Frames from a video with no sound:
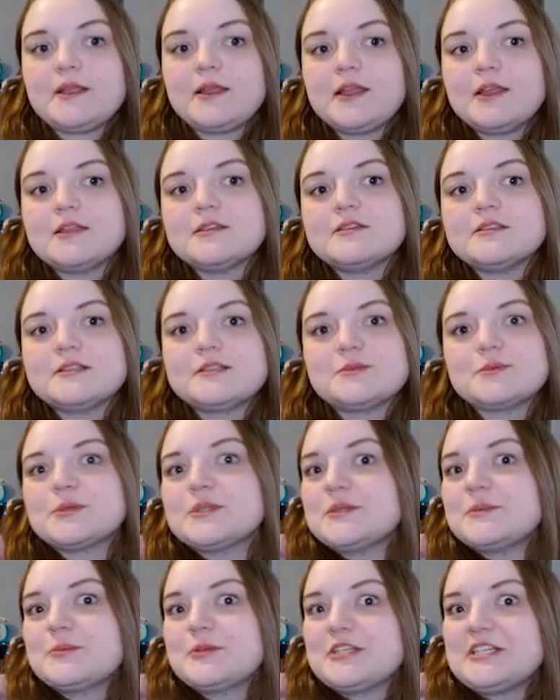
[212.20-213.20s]
and it's
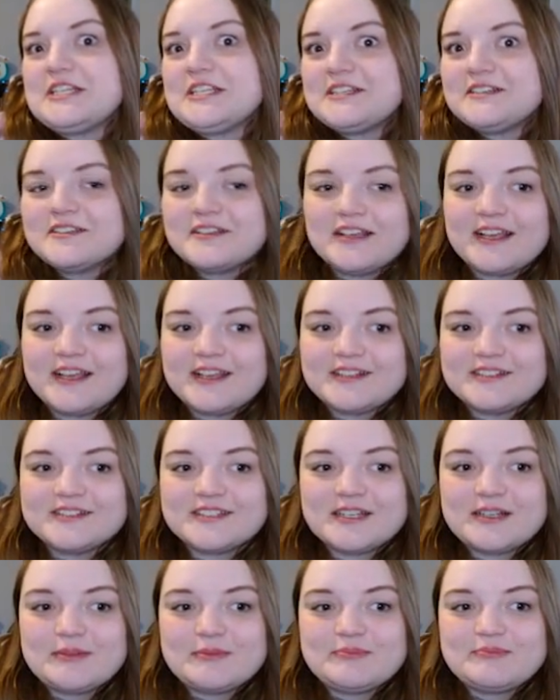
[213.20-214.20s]
really pretty, and
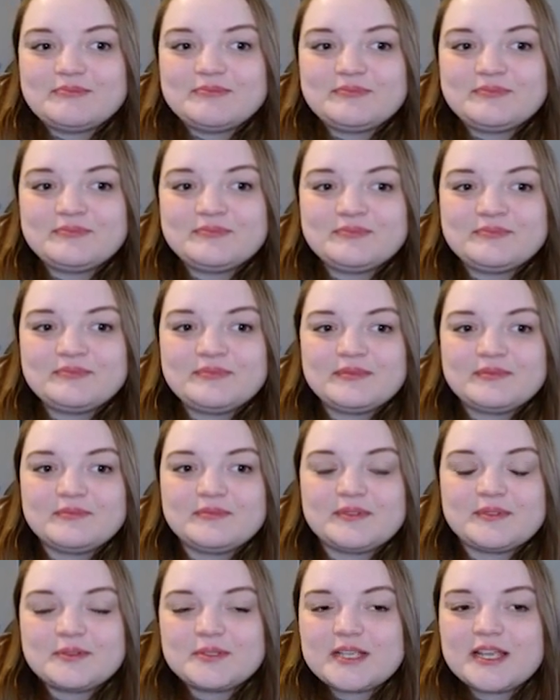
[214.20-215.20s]

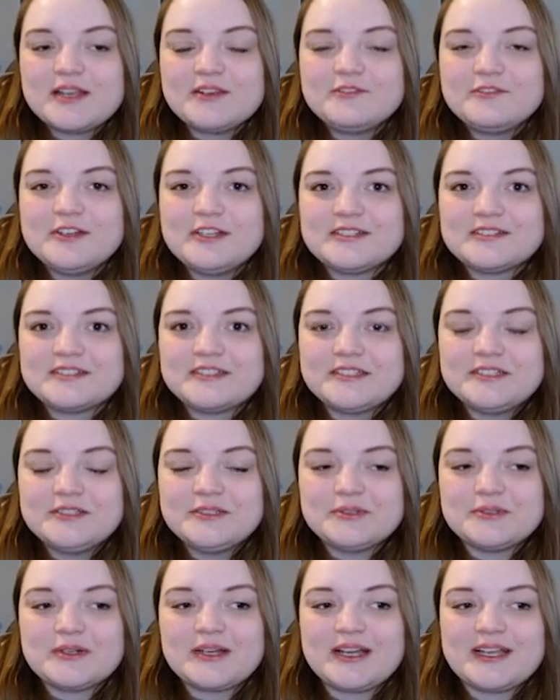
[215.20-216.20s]
it was kind of fun to
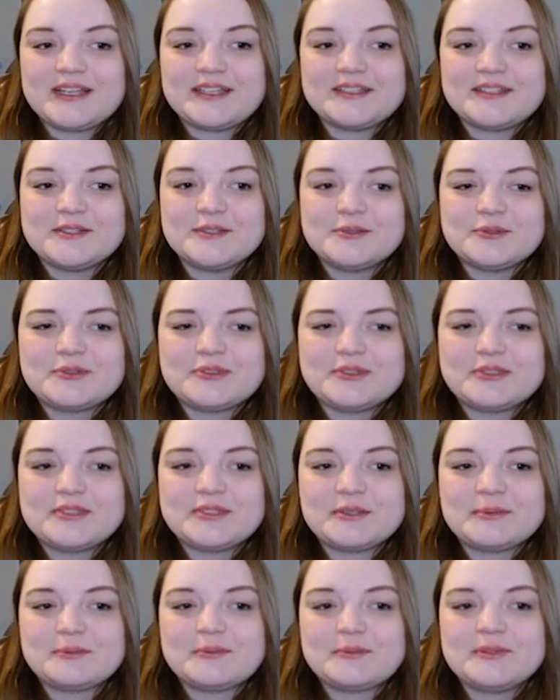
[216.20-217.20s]
do. I used
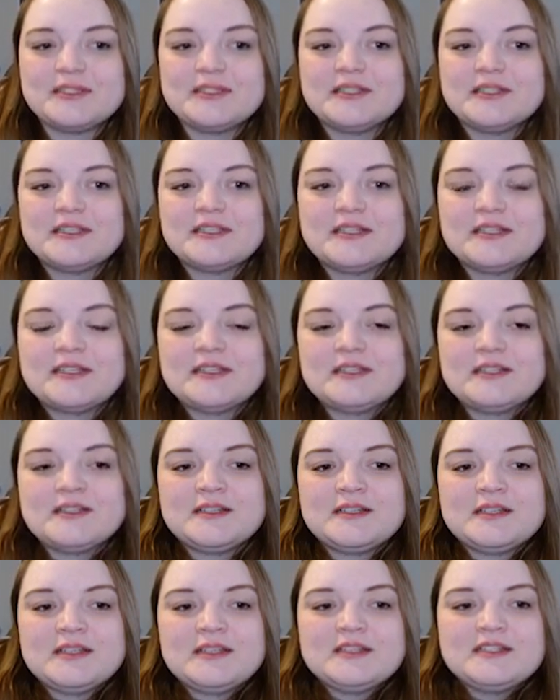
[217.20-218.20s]
some
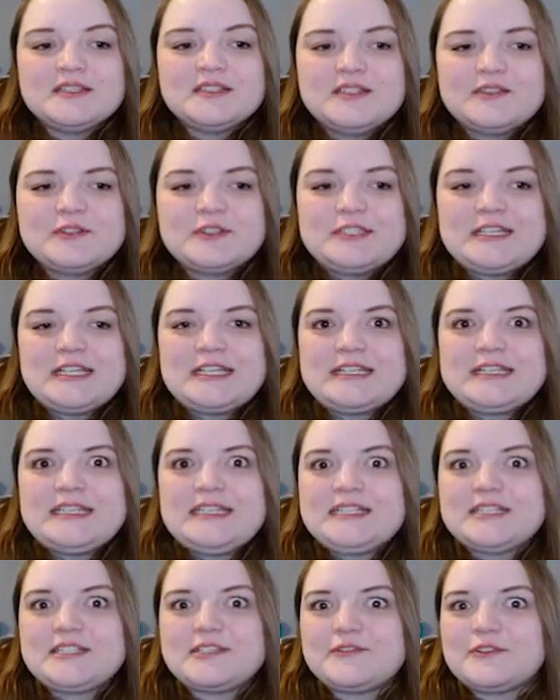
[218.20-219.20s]
different
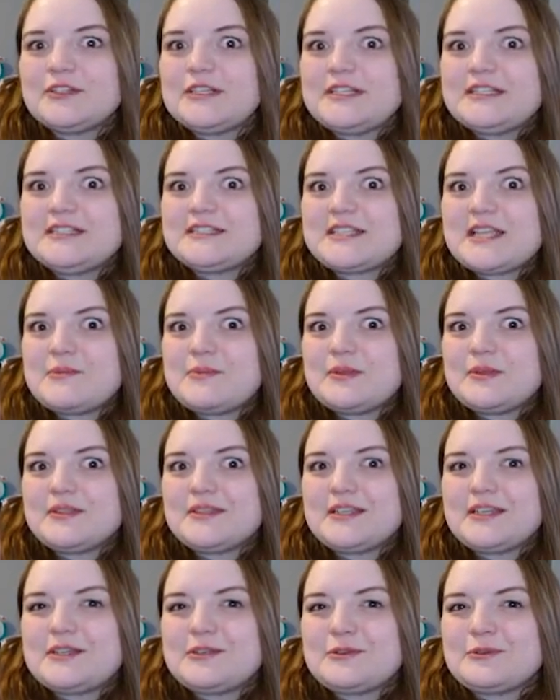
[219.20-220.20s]
techniques for landscaping
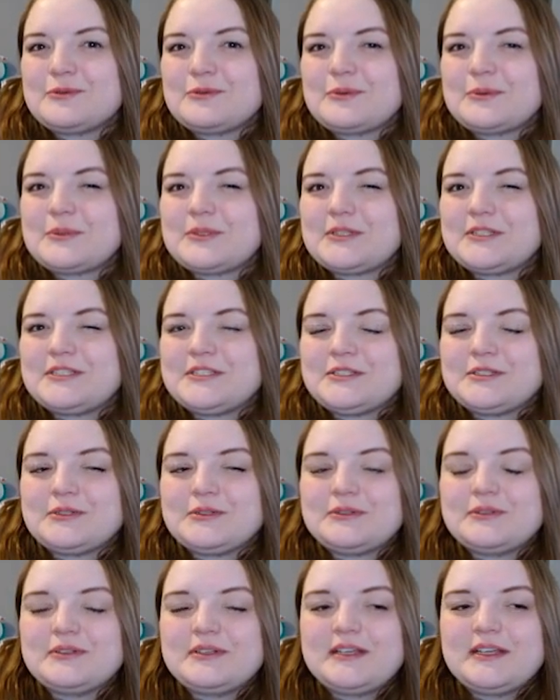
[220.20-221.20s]
that I don't normally
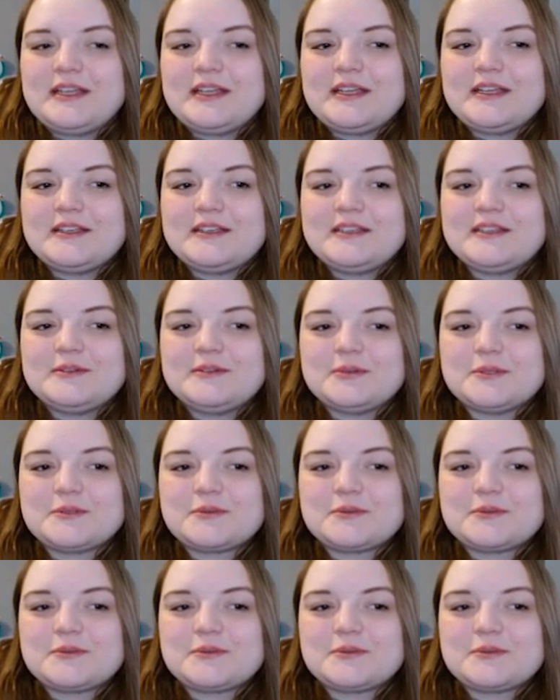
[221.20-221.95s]
do, and it was